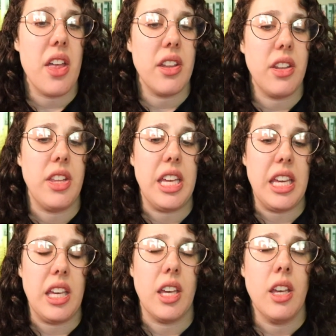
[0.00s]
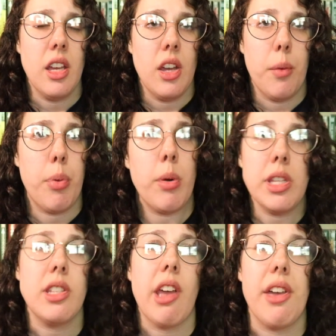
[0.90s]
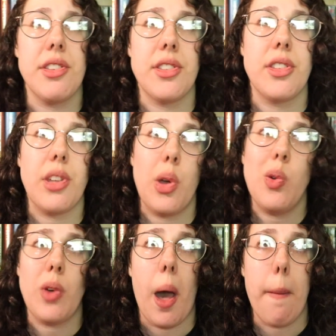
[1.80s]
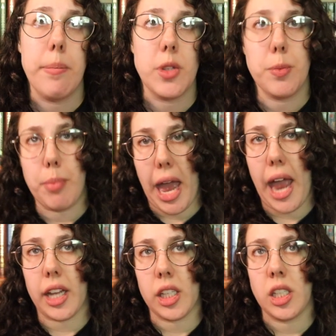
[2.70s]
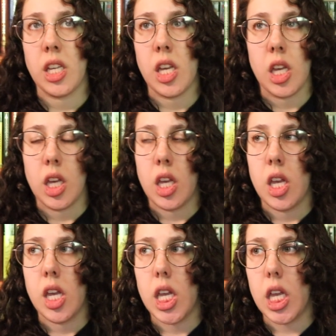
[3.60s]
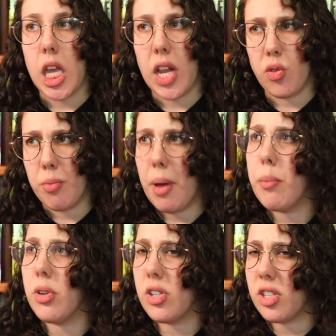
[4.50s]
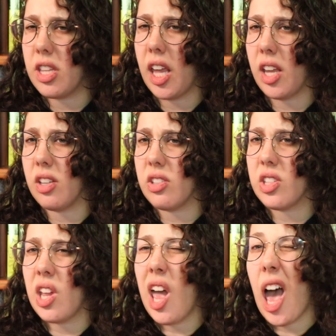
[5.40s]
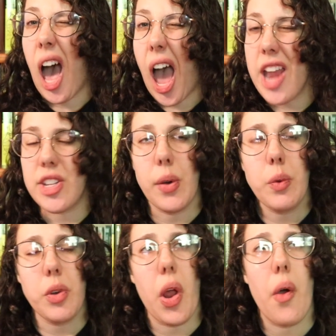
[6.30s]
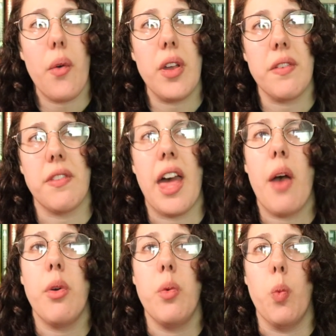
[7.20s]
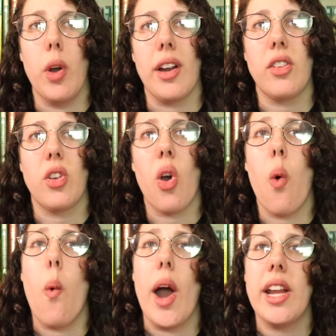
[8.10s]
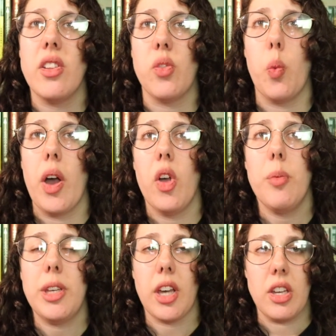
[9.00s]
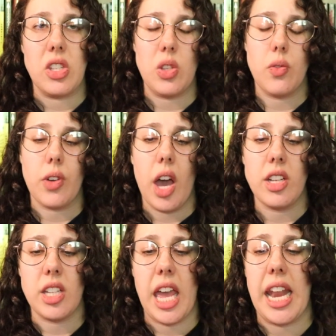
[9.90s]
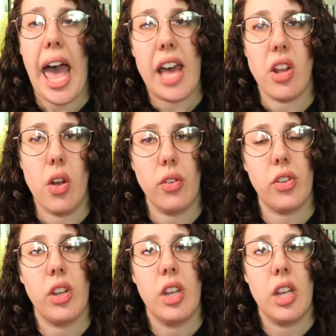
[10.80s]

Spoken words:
the princess who comes back and remembers things, I don't know if that one worked quite as well because you've got an adult